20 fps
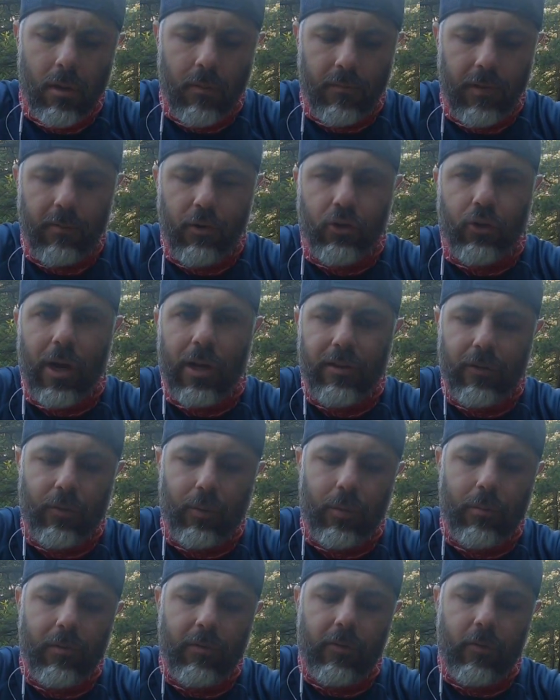Never tried this
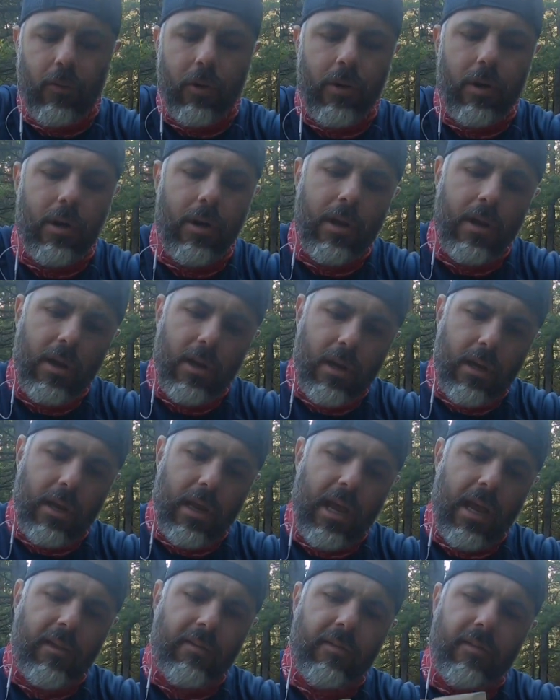one before. It
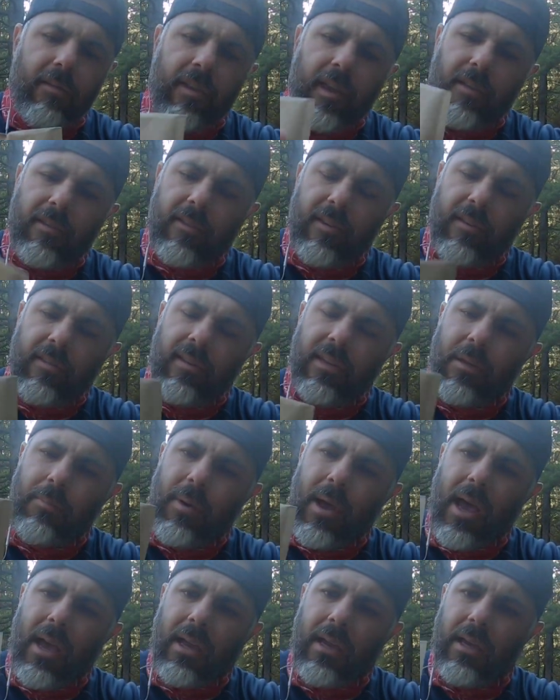has this like seasoning
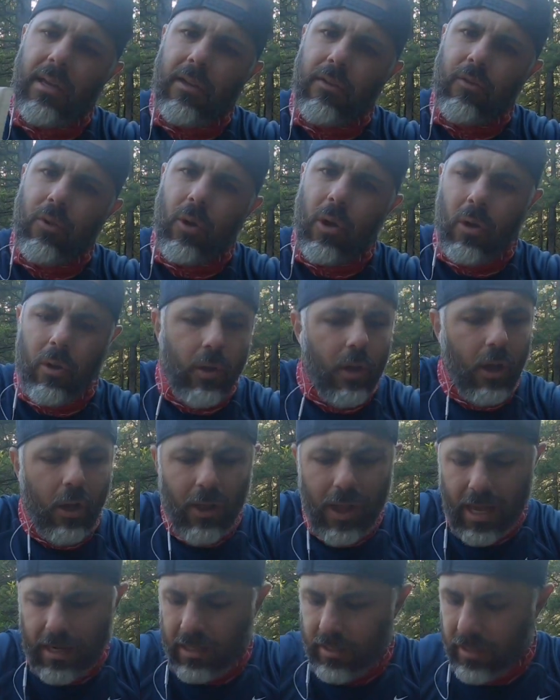packet, so I'll
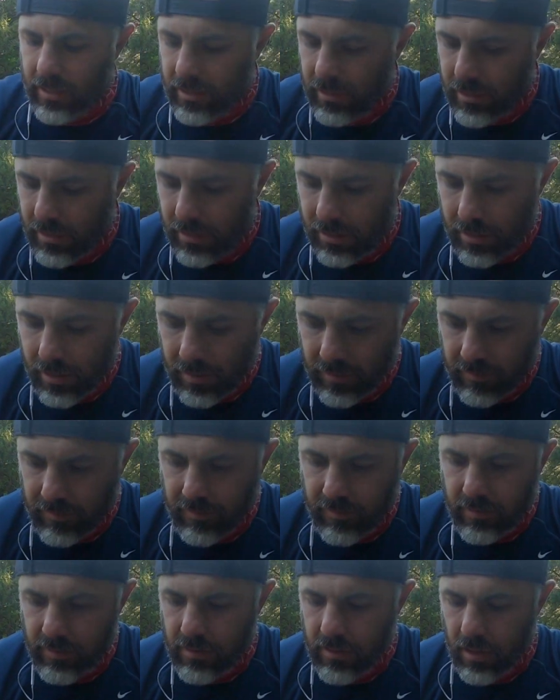add it in and
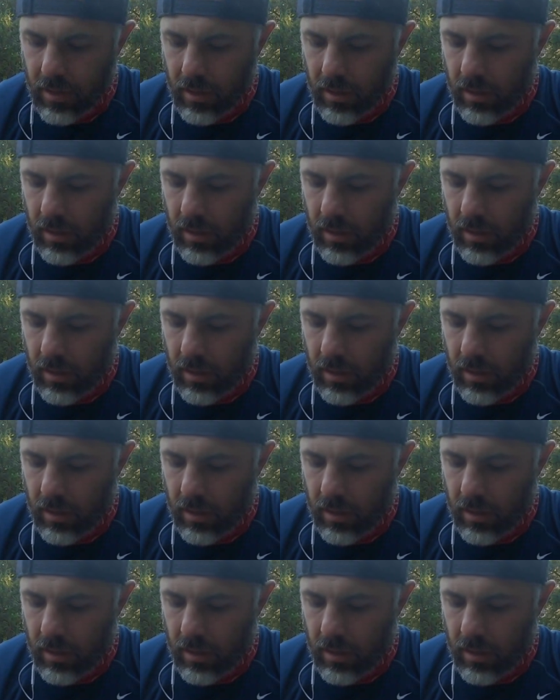see